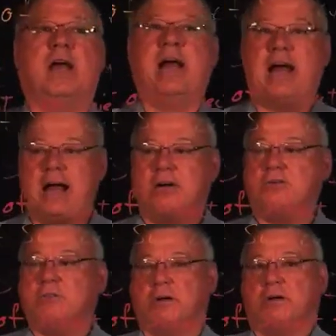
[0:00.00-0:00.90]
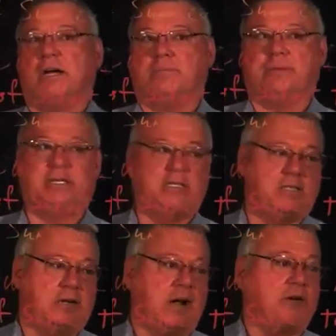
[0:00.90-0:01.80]
how do our
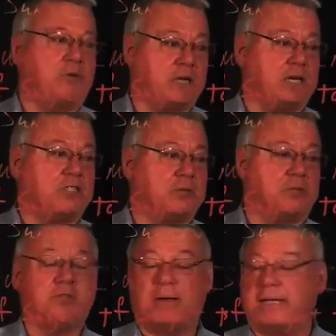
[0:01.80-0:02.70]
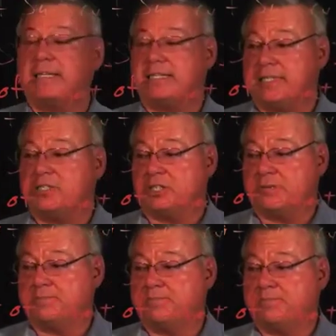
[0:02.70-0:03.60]
customers make a decision.
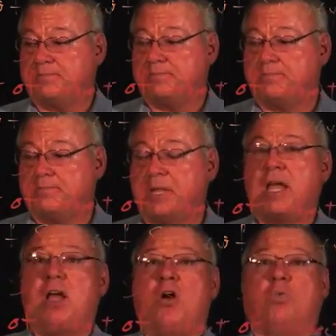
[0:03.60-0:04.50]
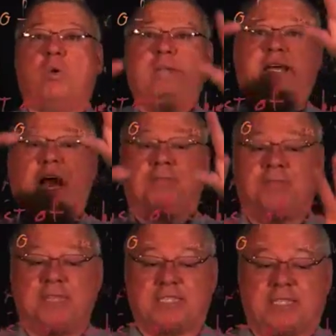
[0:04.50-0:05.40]
We got
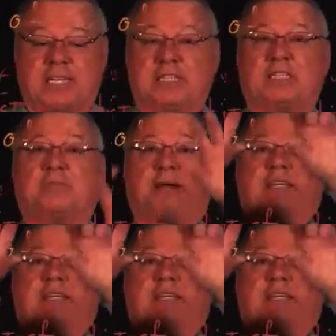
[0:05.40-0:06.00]
this list by